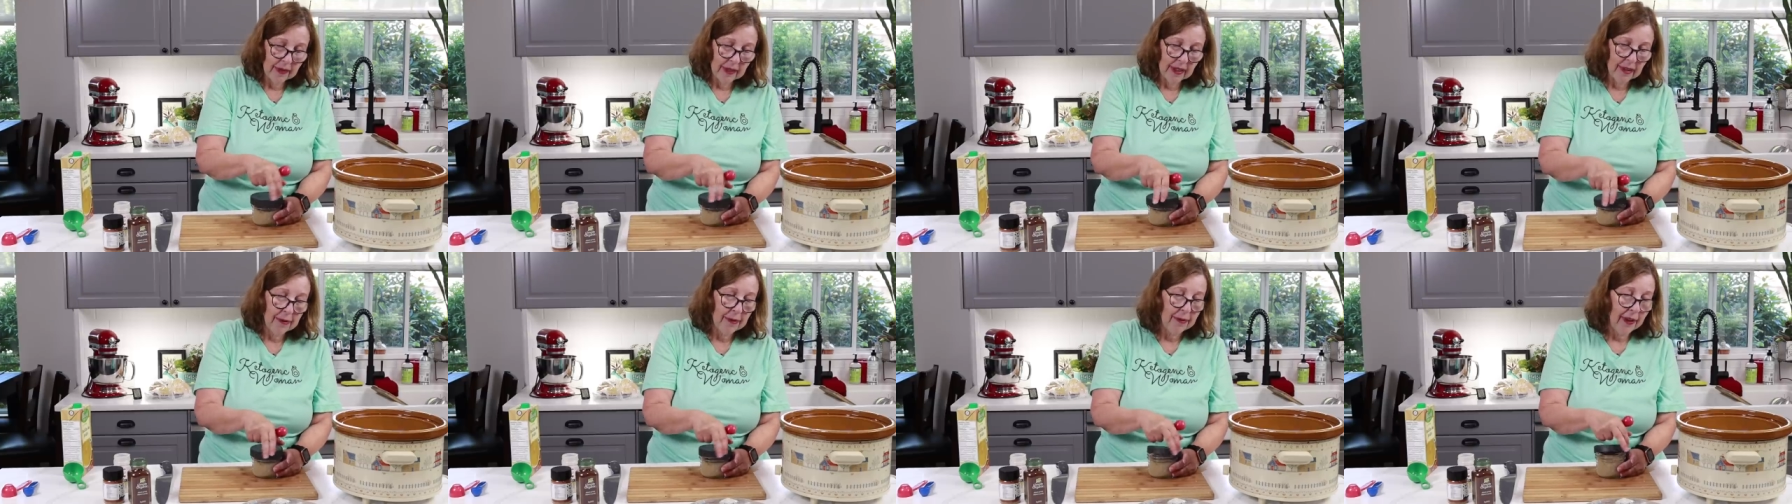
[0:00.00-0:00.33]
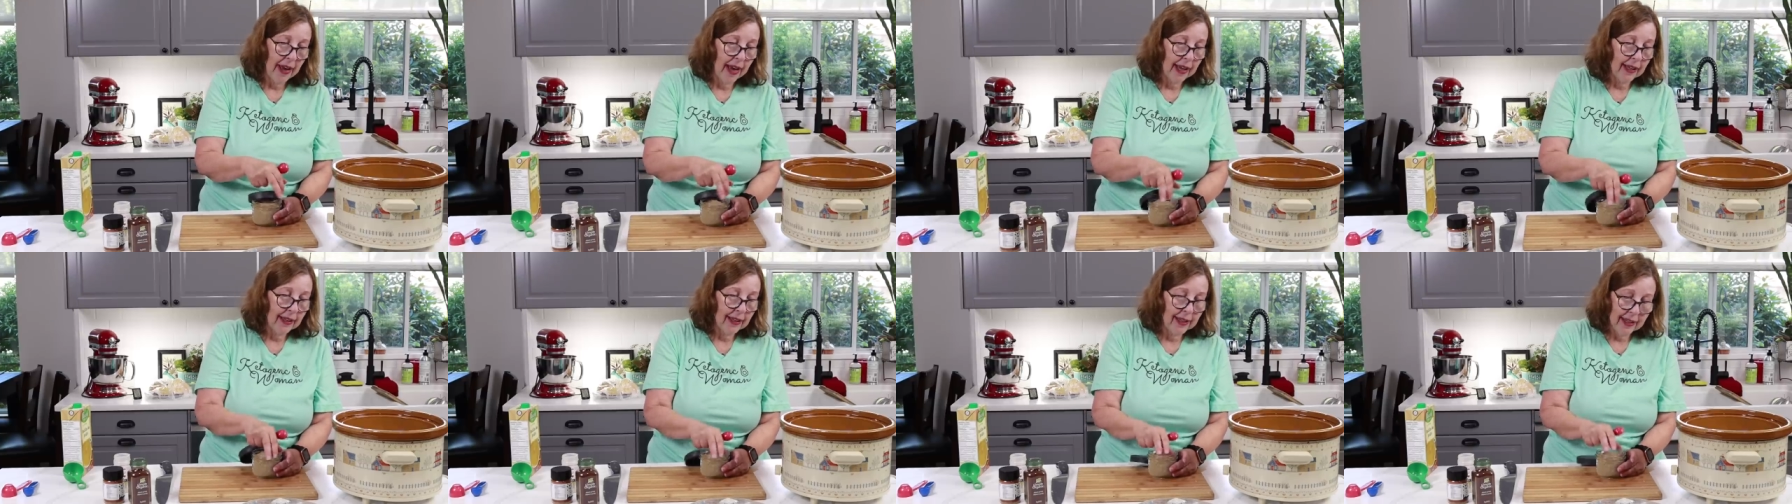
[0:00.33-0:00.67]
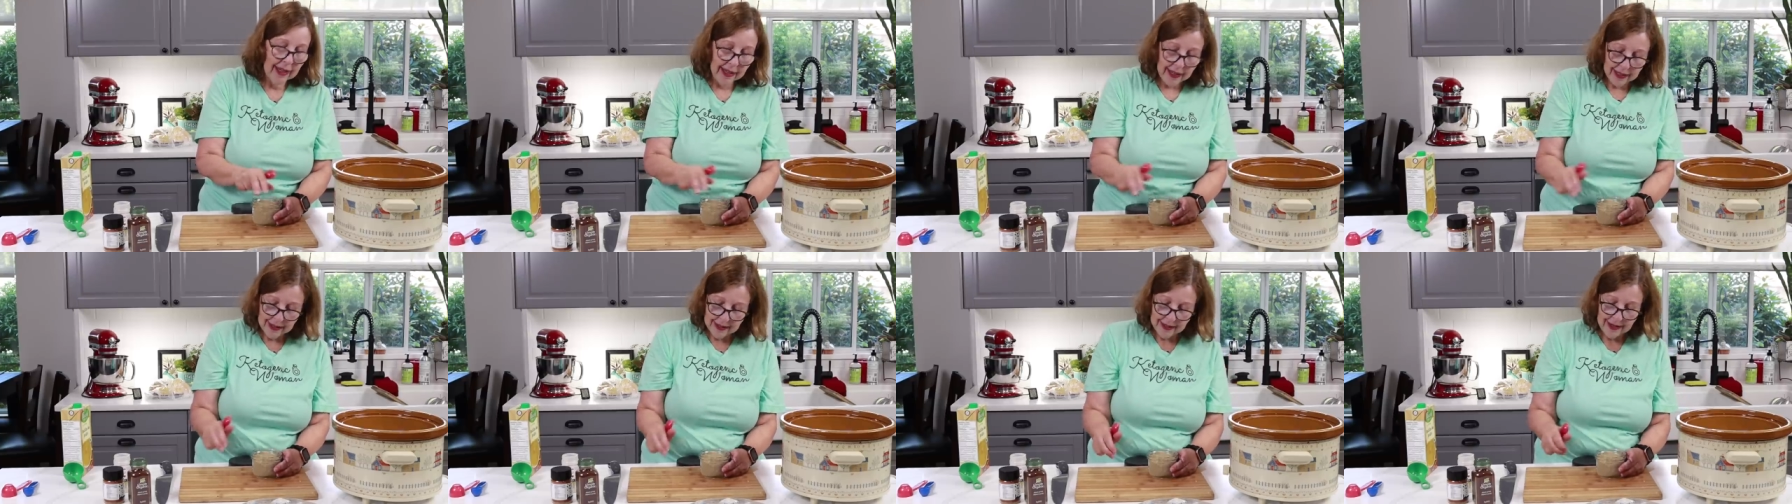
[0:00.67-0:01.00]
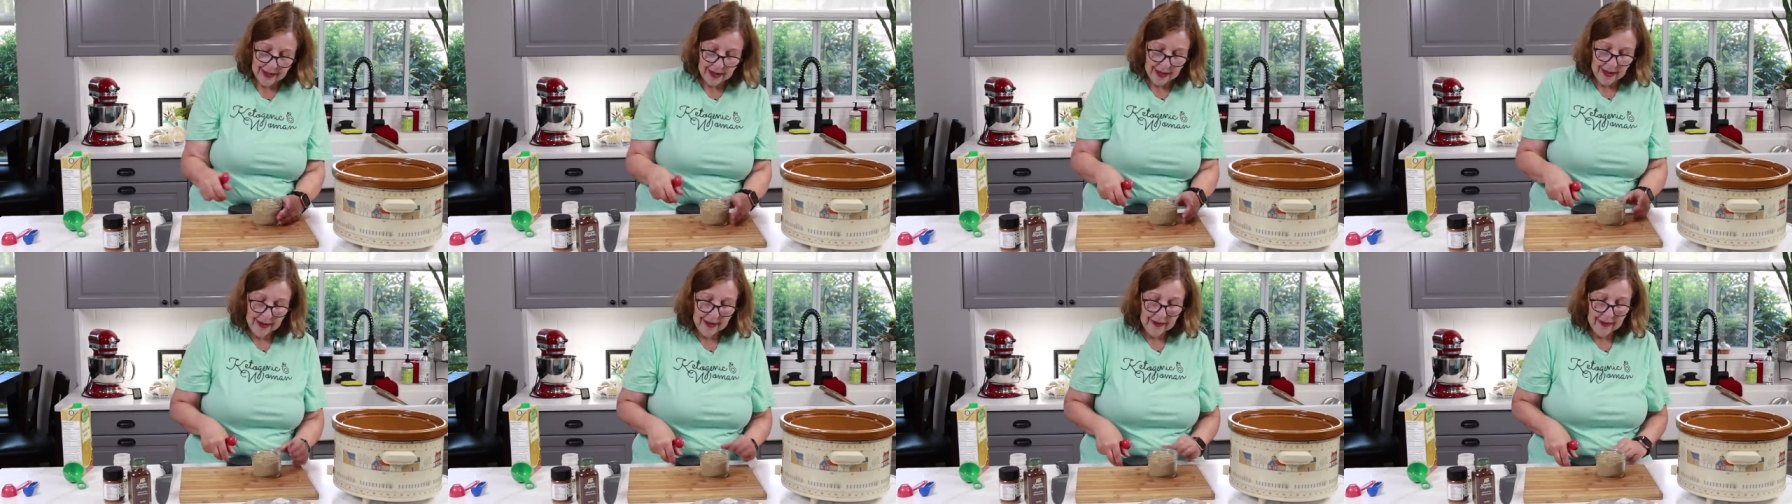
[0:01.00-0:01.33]
the fact that
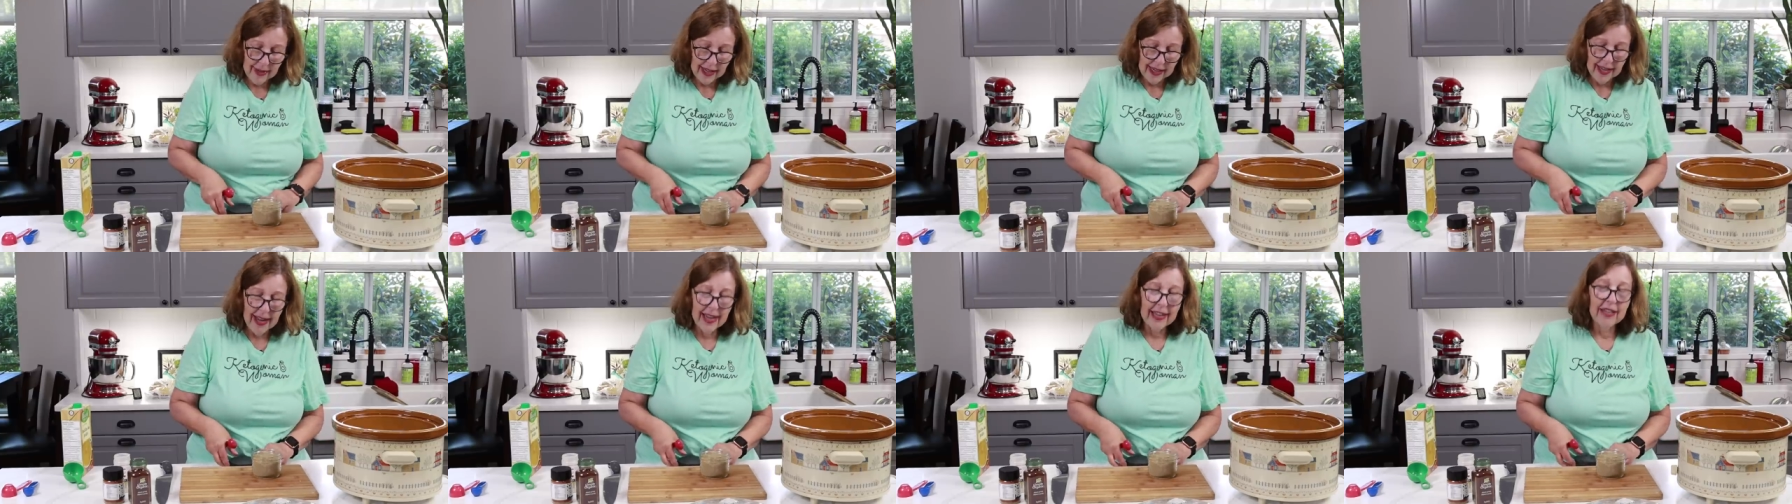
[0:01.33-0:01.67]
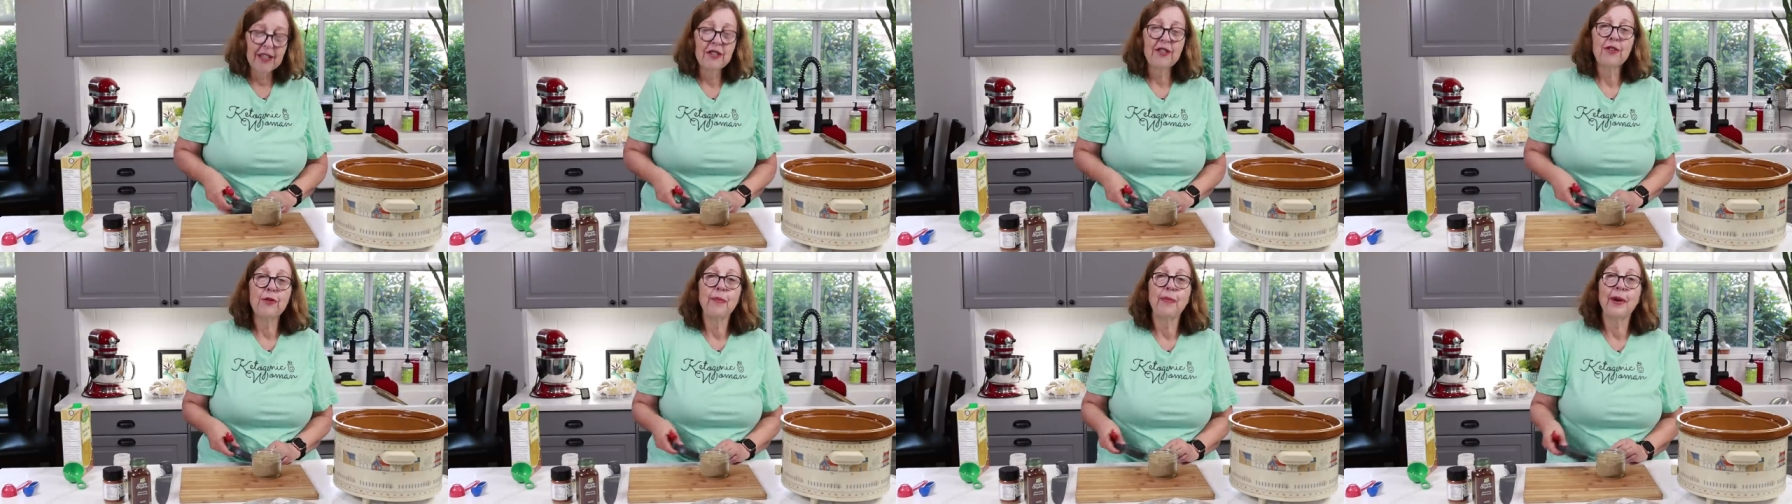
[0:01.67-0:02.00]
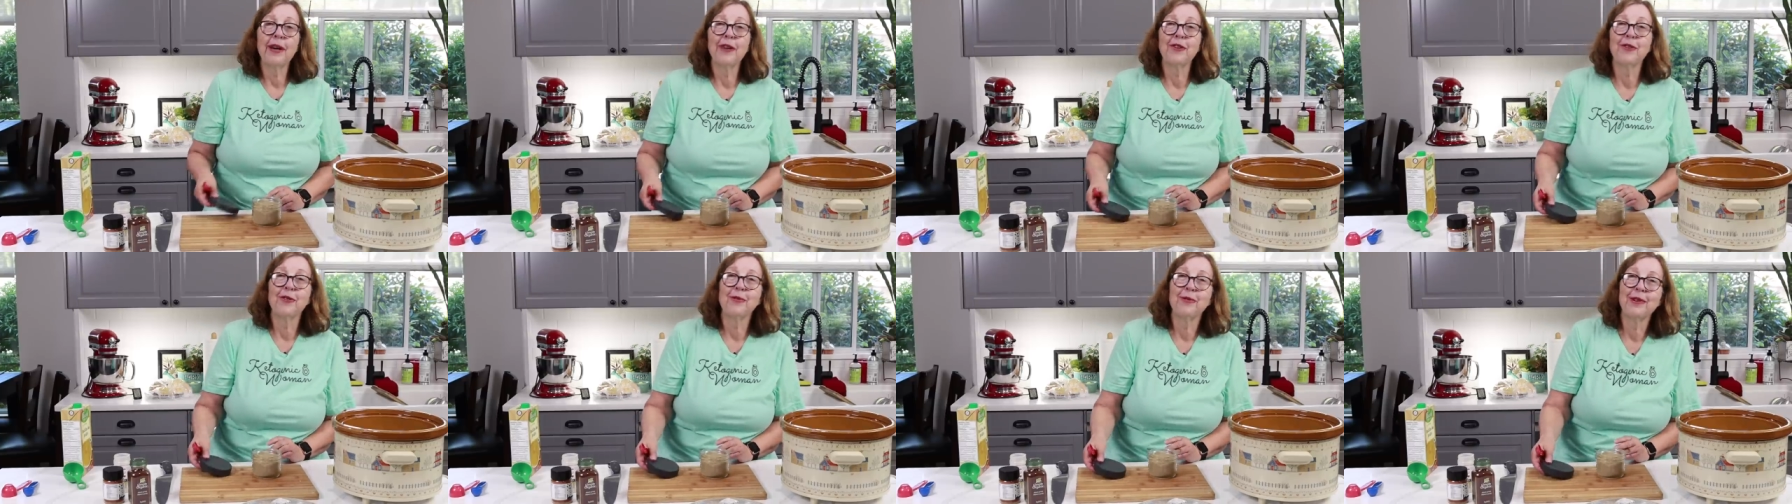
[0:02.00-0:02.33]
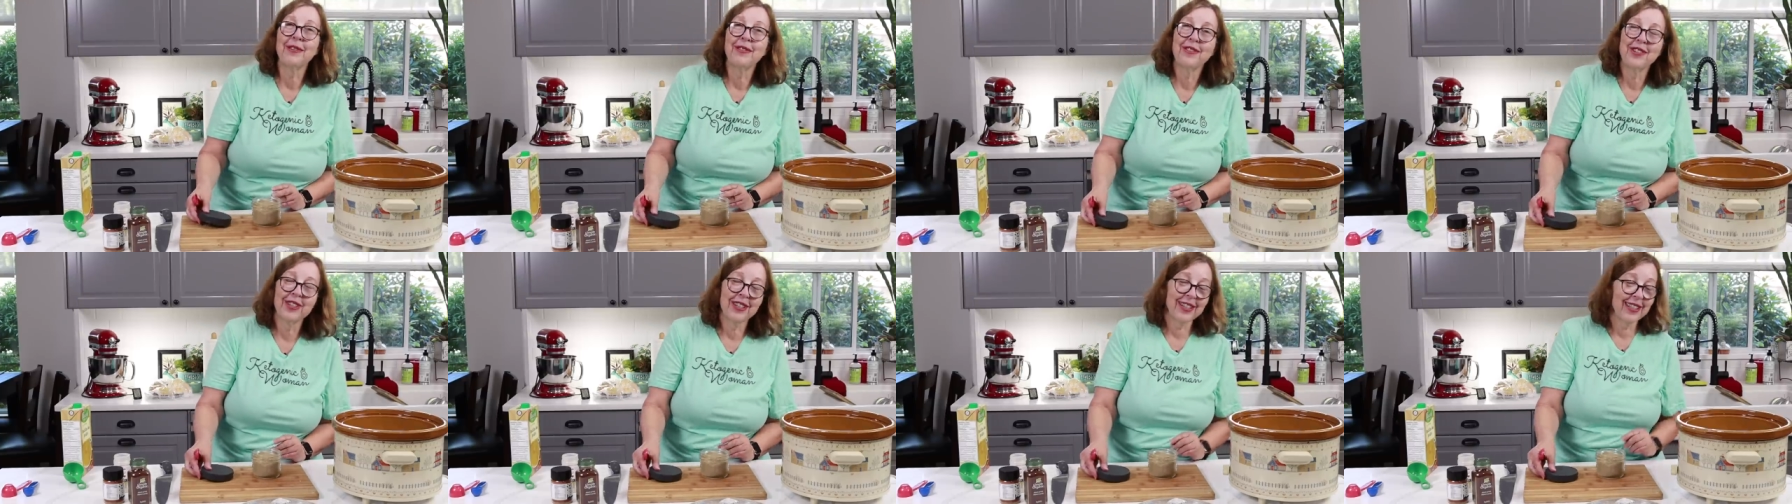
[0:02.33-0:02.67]
I, I kind of do better
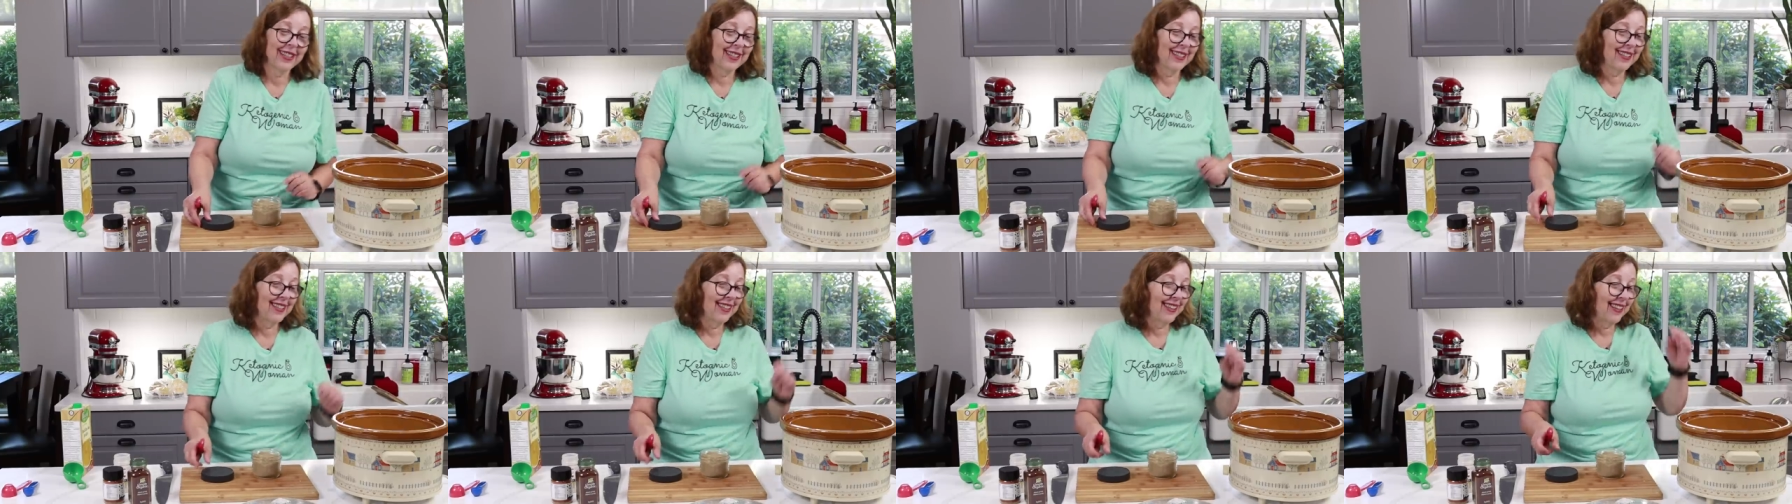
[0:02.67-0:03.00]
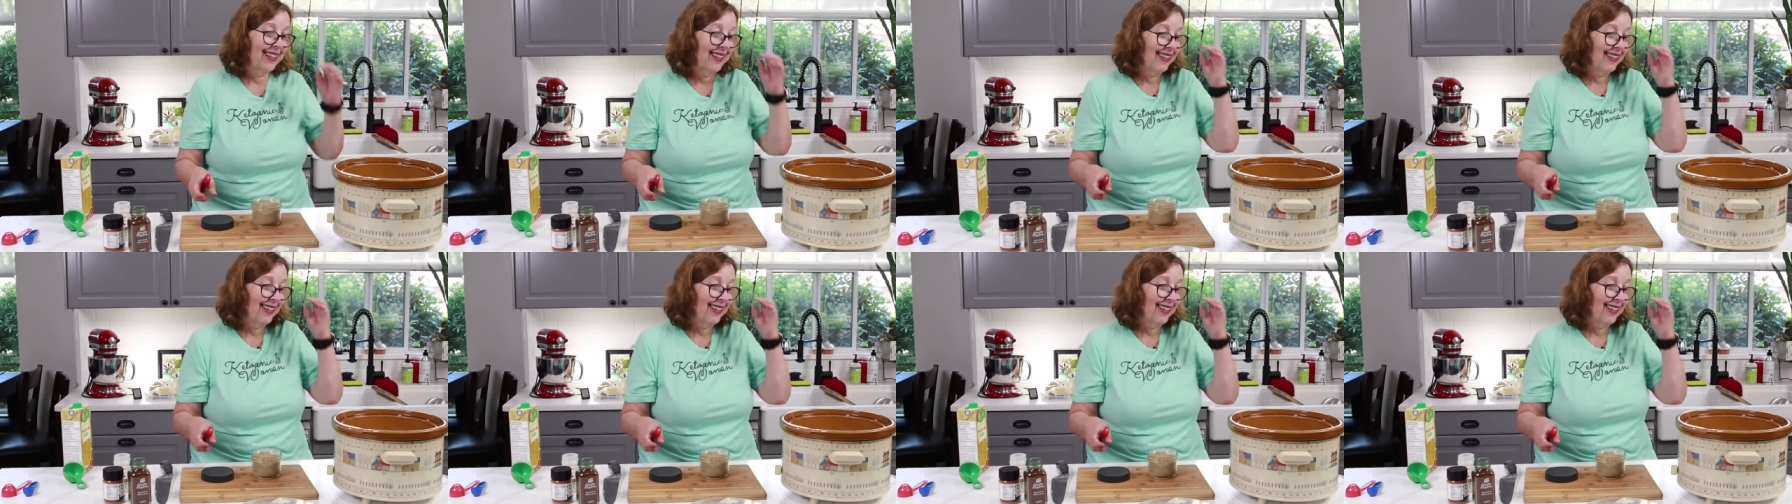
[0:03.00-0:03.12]
with just,